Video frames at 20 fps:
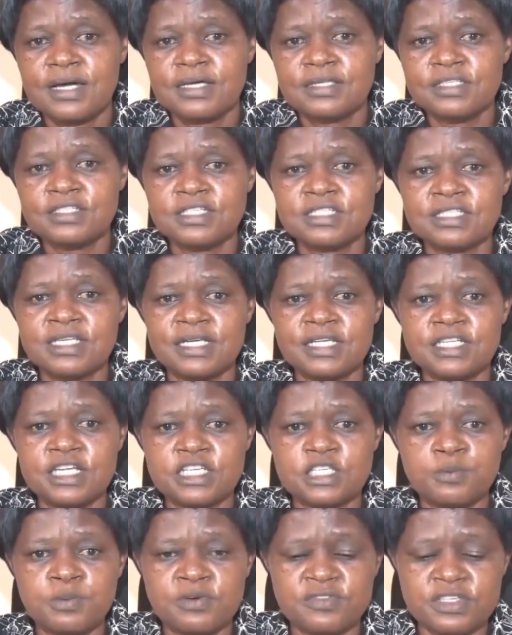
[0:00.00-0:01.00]
This is the
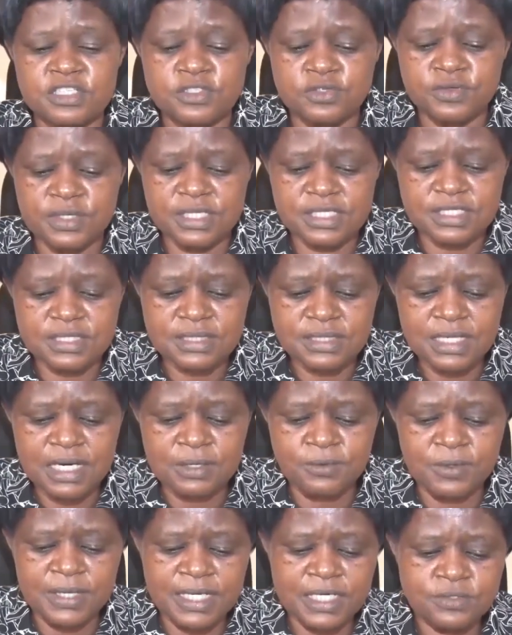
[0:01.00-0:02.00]
leadership of the students, and
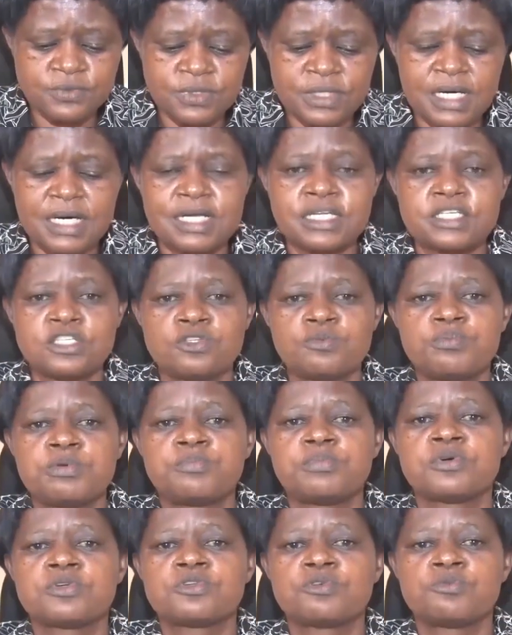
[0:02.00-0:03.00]
I would like to encourage you
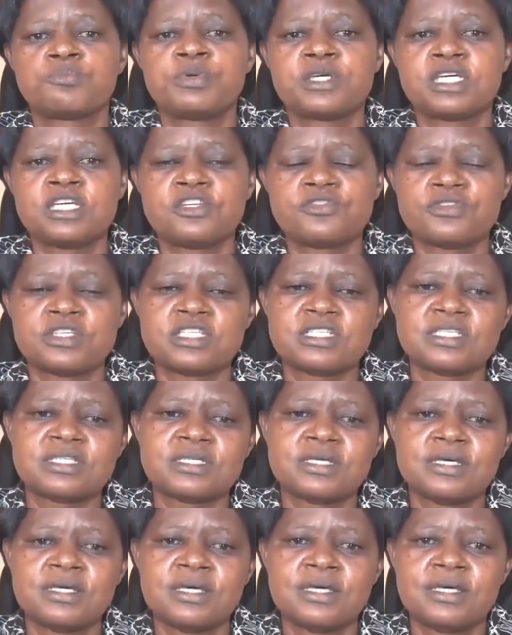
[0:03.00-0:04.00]
people to pick interest
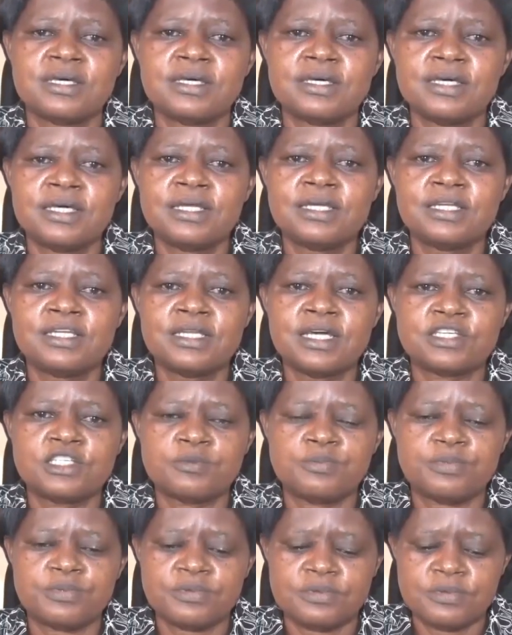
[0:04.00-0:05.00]
in
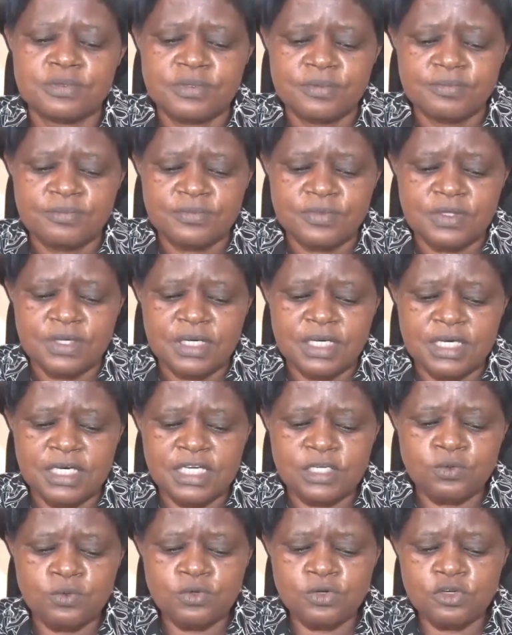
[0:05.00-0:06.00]
leadership.
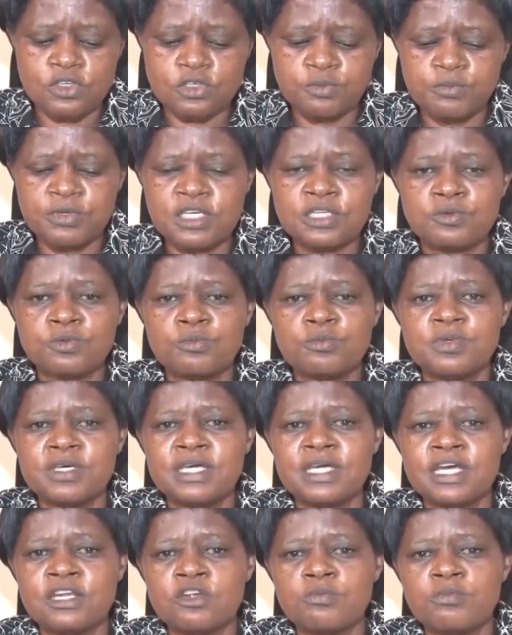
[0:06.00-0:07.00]
It would
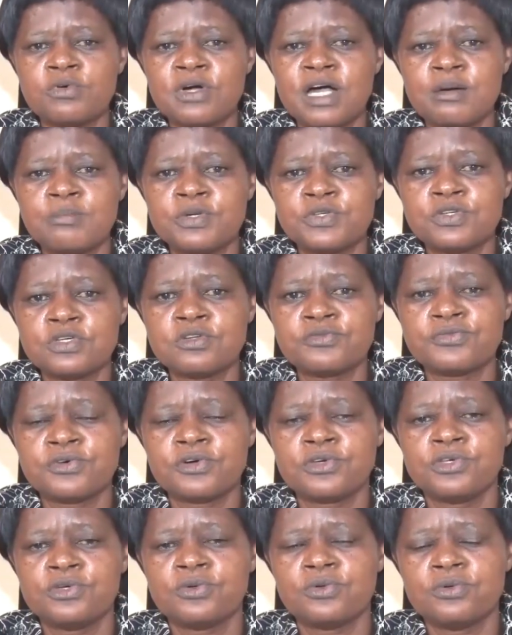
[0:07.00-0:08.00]
be a noble ambition
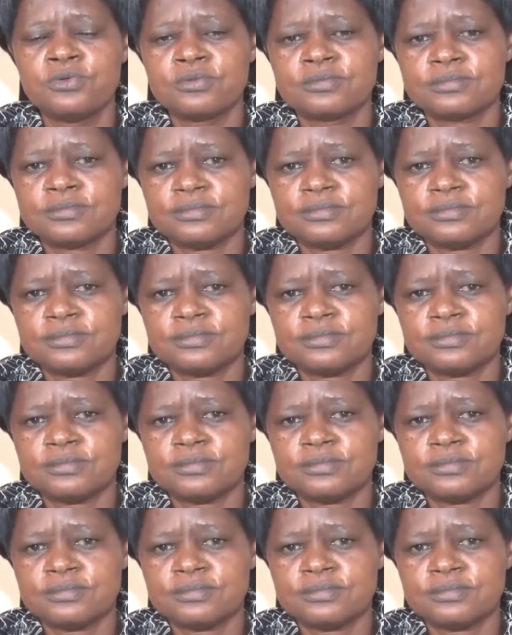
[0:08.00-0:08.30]
for you